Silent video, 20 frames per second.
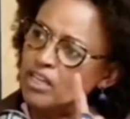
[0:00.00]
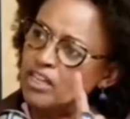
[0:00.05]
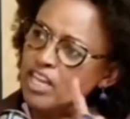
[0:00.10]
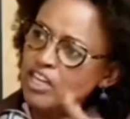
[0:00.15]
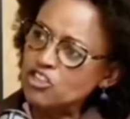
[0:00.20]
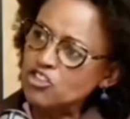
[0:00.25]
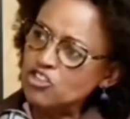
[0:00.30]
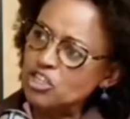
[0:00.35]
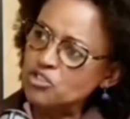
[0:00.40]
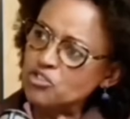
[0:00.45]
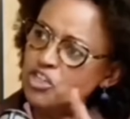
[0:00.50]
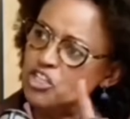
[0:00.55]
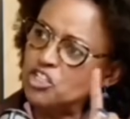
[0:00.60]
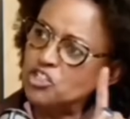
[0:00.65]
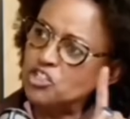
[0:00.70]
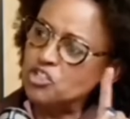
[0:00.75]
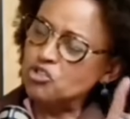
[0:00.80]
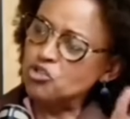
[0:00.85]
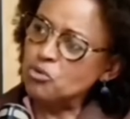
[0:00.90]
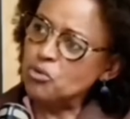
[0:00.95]
national
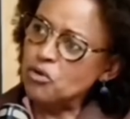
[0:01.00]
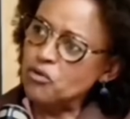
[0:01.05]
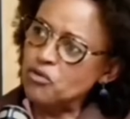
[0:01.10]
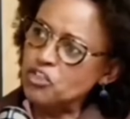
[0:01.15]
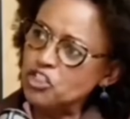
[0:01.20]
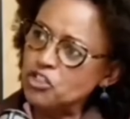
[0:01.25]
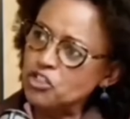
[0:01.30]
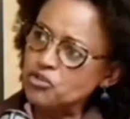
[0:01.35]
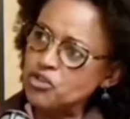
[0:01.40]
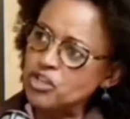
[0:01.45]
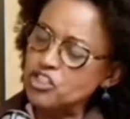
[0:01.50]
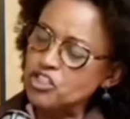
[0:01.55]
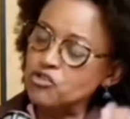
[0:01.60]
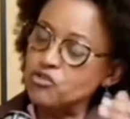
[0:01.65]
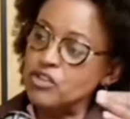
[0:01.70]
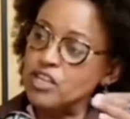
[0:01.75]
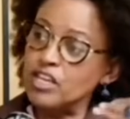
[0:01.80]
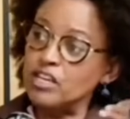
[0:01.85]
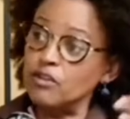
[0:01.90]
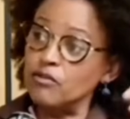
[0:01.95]
treasury to provincial
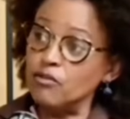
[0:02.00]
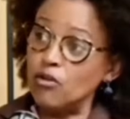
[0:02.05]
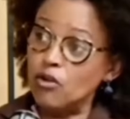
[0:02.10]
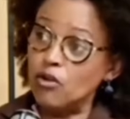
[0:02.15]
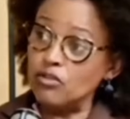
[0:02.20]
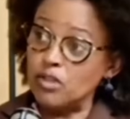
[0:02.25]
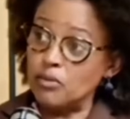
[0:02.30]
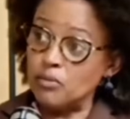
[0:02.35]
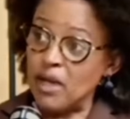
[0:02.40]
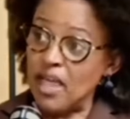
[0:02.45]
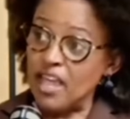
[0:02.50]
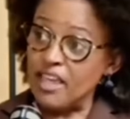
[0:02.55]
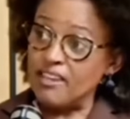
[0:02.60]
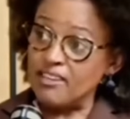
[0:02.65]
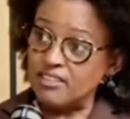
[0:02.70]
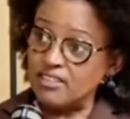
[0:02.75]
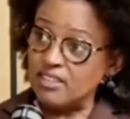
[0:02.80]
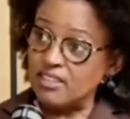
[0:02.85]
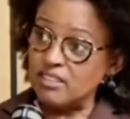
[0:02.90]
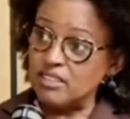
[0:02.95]
treasury that involves the
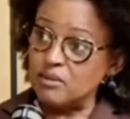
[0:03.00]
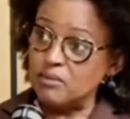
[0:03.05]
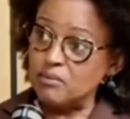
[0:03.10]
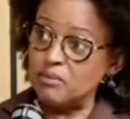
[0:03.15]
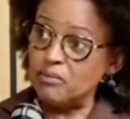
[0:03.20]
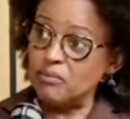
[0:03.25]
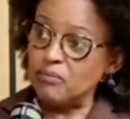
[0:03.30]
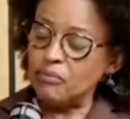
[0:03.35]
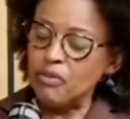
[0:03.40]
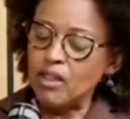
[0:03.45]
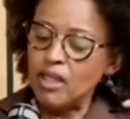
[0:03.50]
banking system,